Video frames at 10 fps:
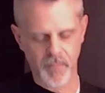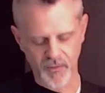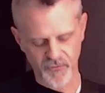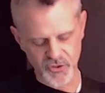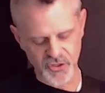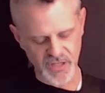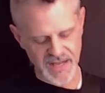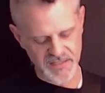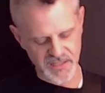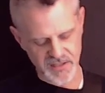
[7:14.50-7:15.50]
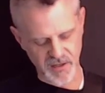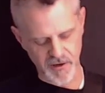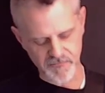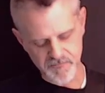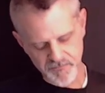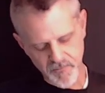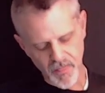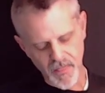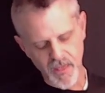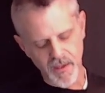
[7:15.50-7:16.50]
first 2 lines of the song.
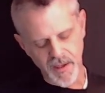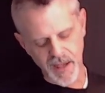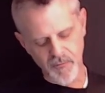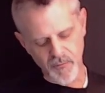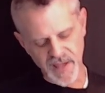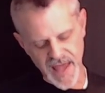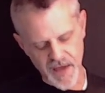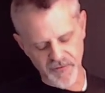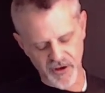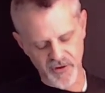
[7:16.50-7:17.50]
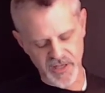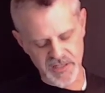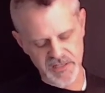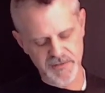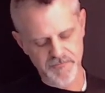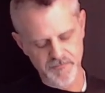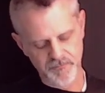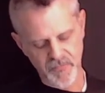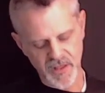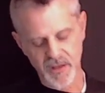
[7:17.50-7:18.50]
And what we have here is
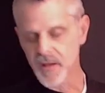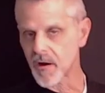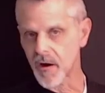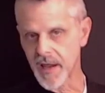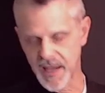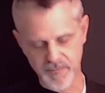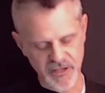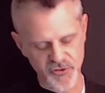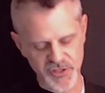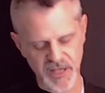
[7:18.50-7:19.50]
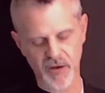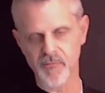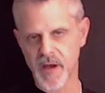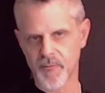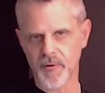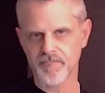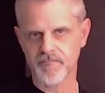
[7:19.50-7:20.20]
our A major scale, remember.